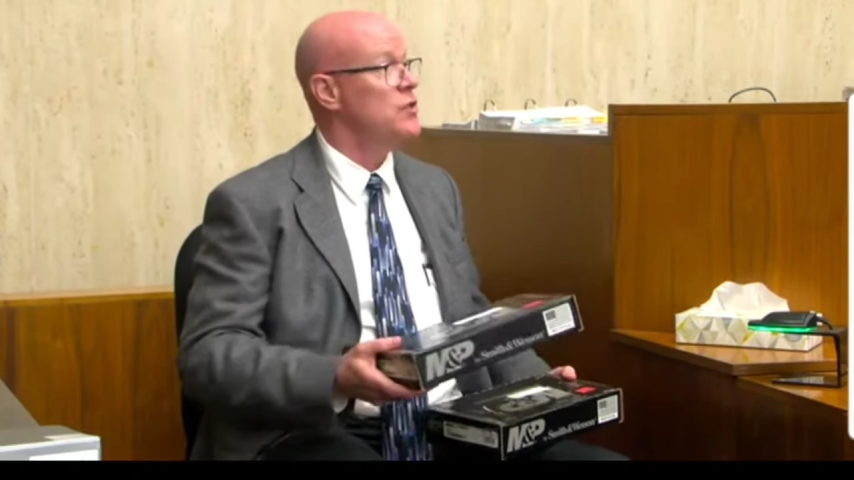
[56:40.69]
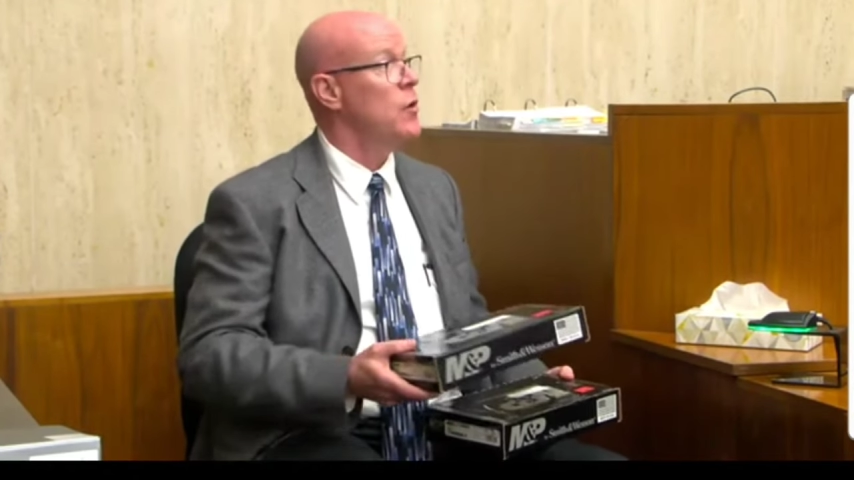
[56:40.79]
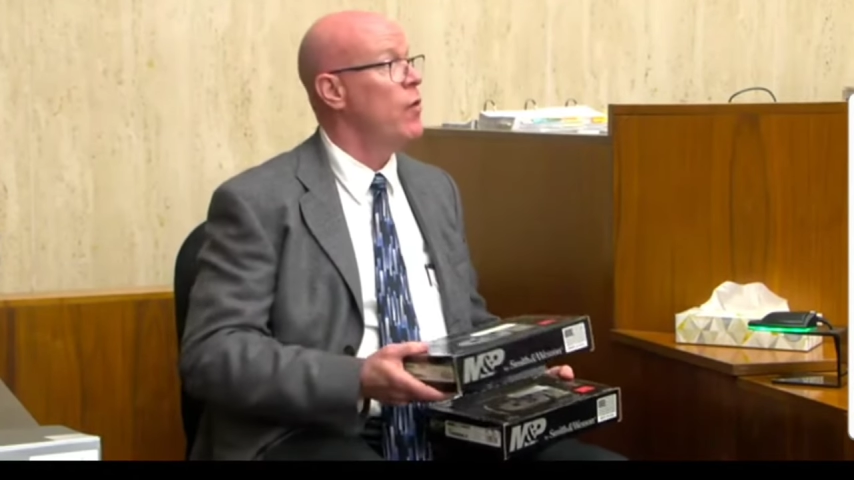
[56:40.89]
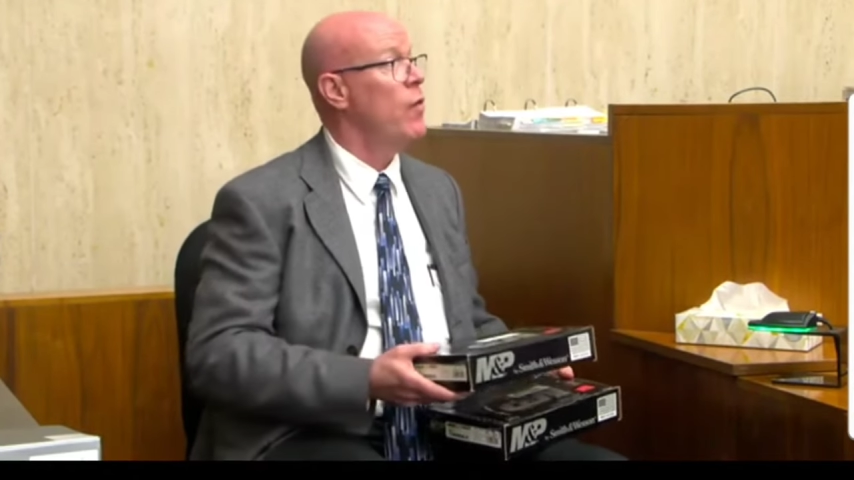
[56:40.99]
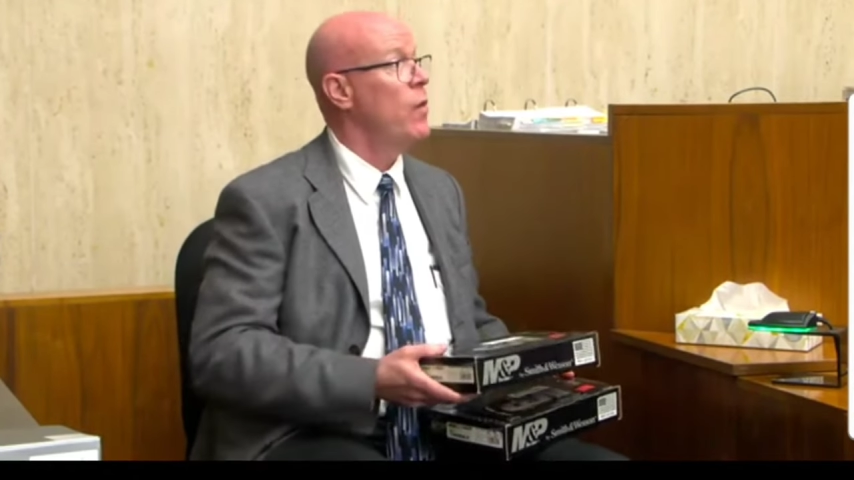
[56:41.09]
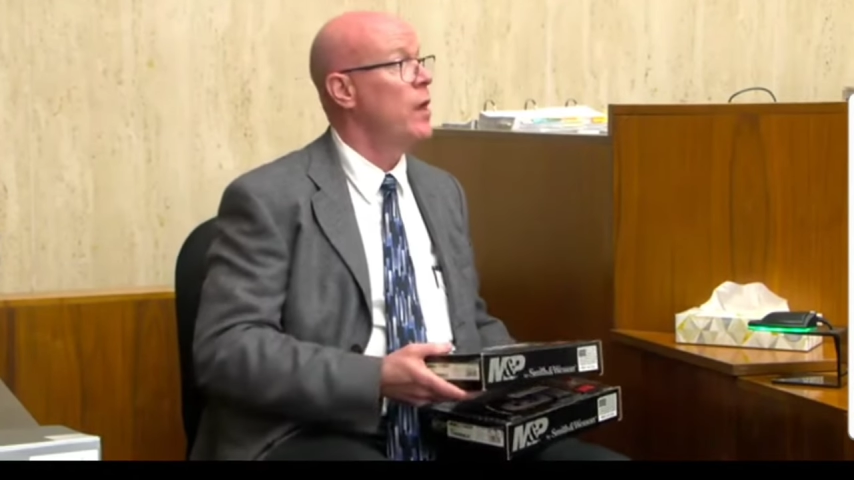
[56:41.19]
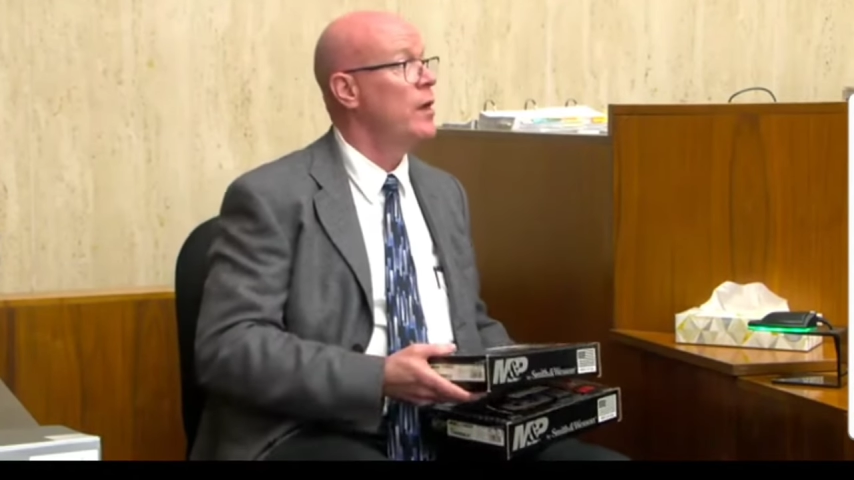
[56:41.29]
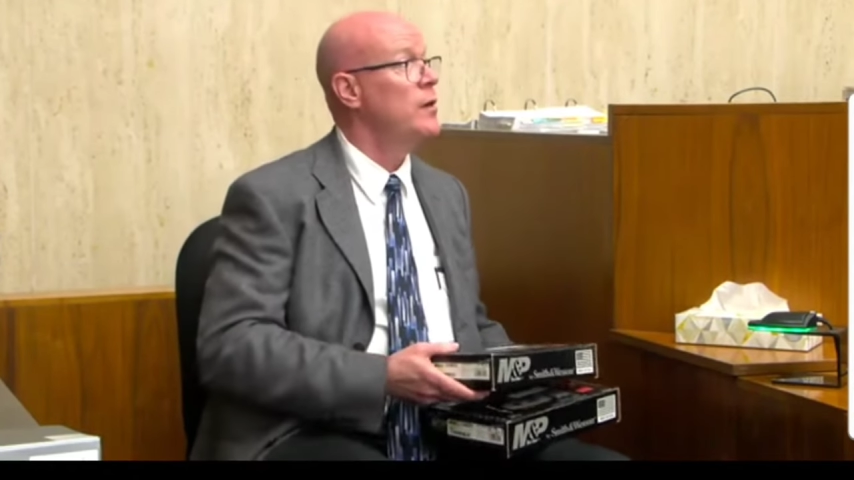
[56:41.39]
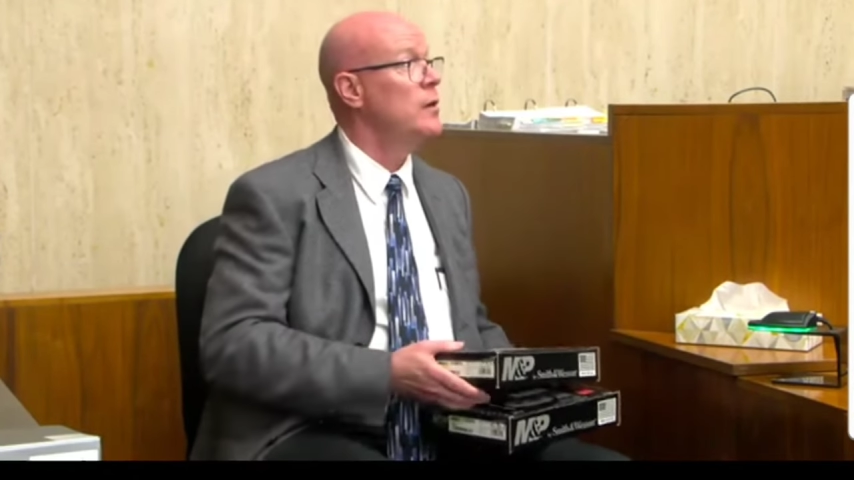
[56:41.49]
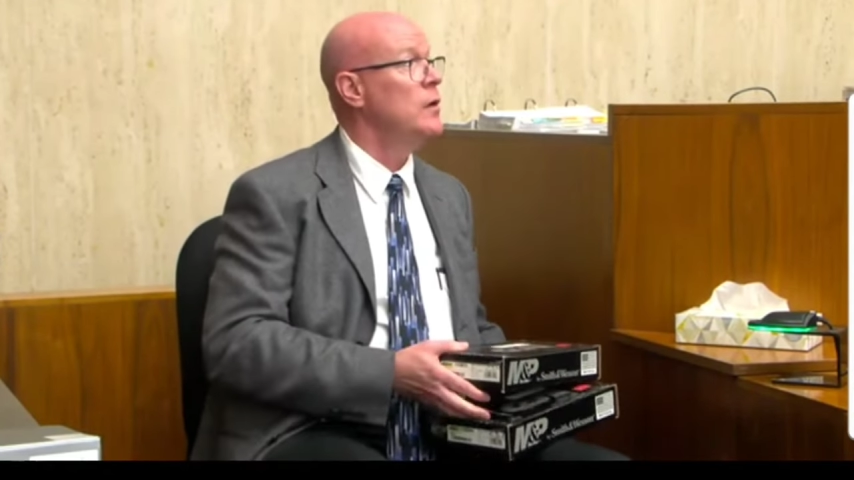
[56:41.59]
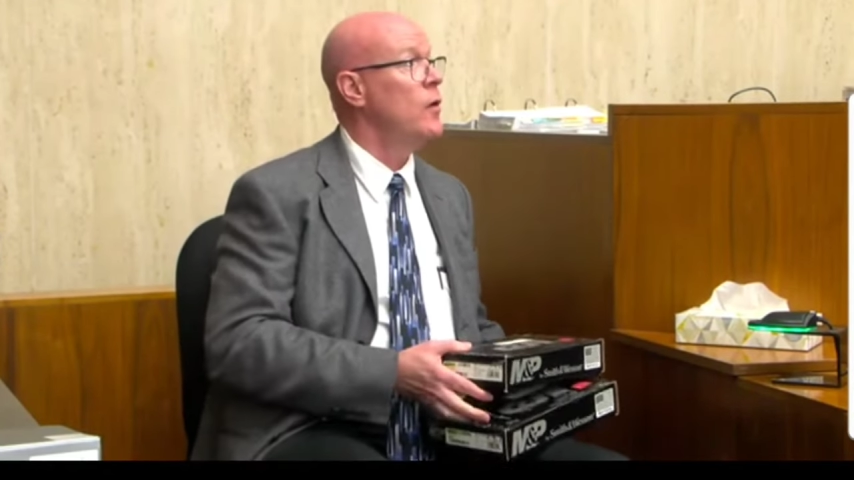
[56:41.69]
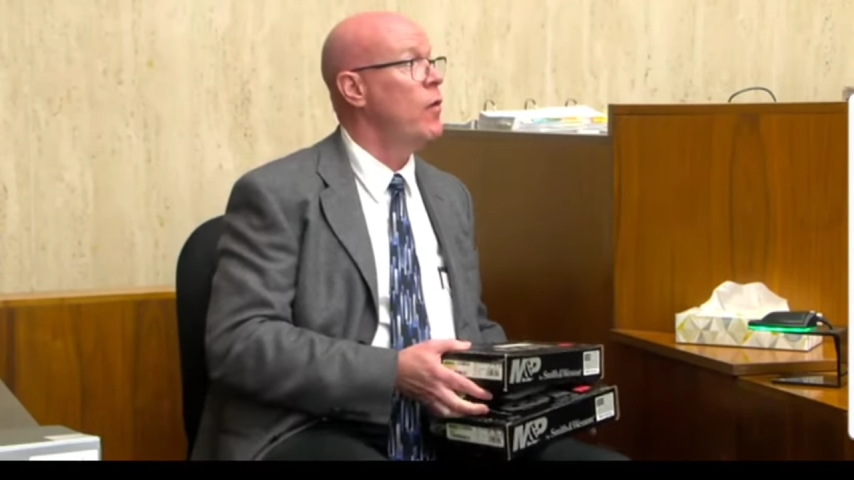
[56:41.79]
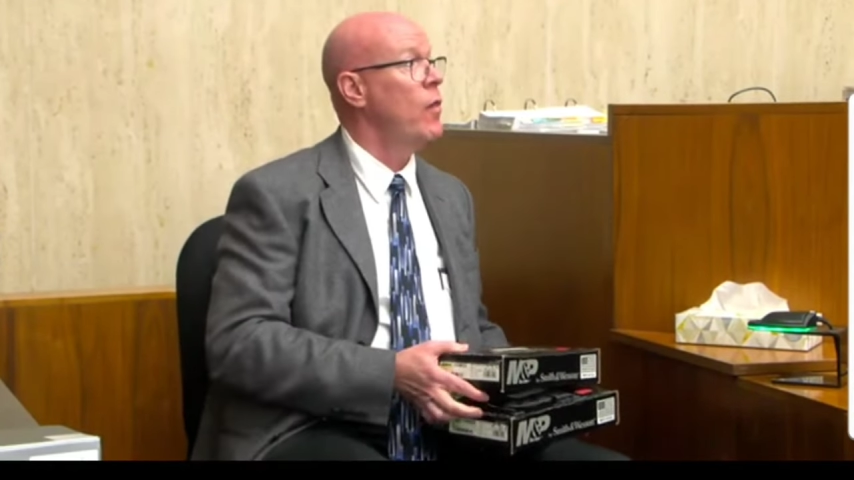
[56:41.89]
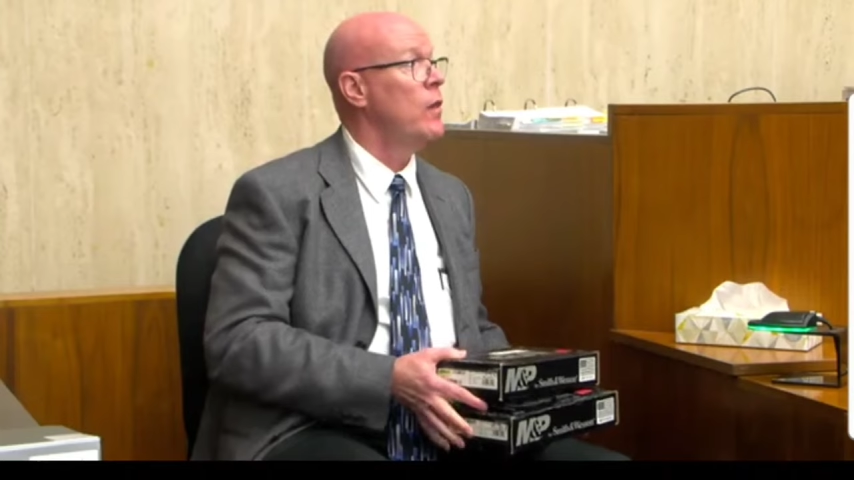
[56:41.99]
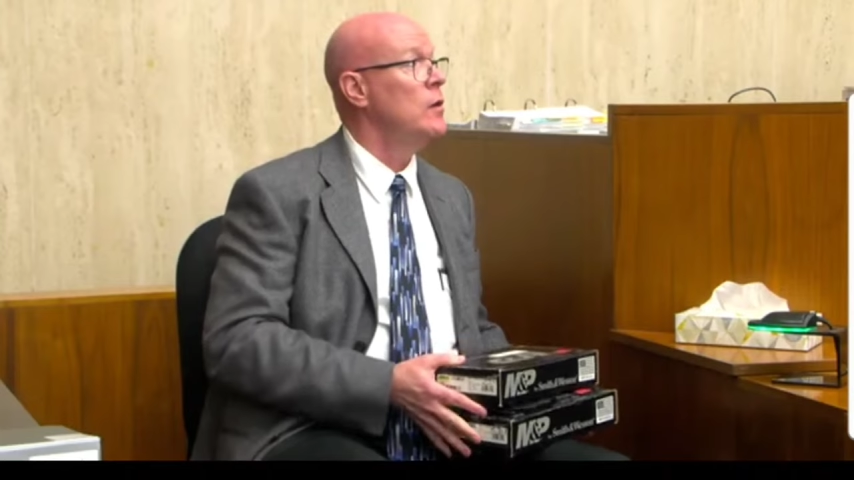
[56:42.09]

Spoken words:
on that day